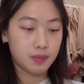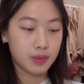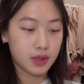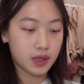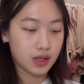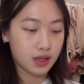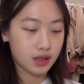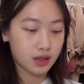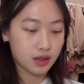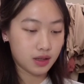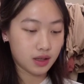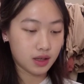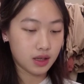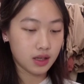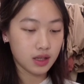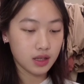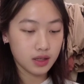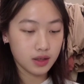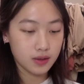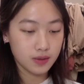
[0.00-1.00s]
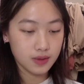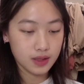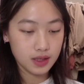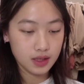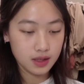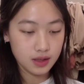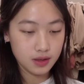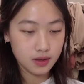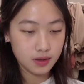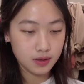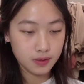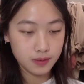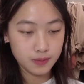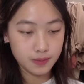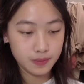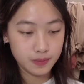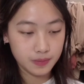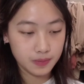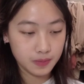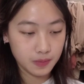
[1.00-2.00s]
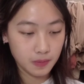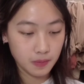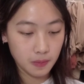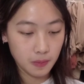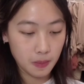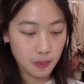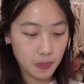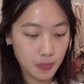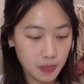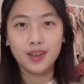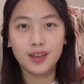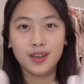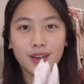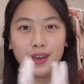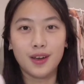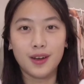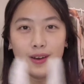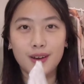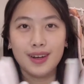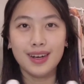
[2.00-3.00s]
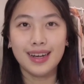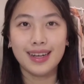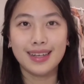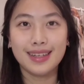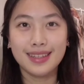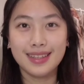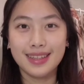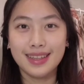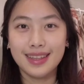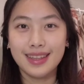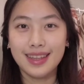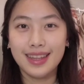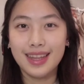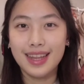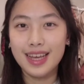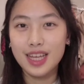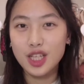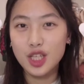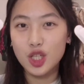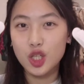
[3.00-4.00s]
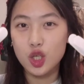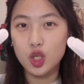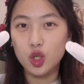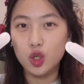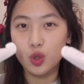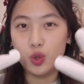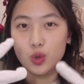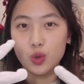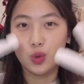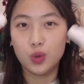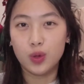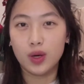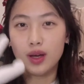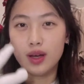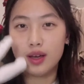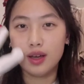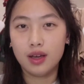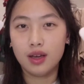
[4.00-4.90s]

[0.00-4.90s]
putting on the gloves now. Alright, let's go.